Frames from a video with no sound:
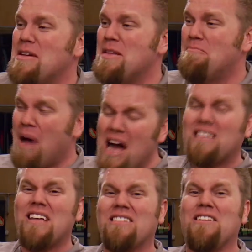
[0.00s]
I mean, the box
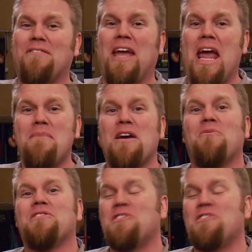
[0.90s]
that stuff came in was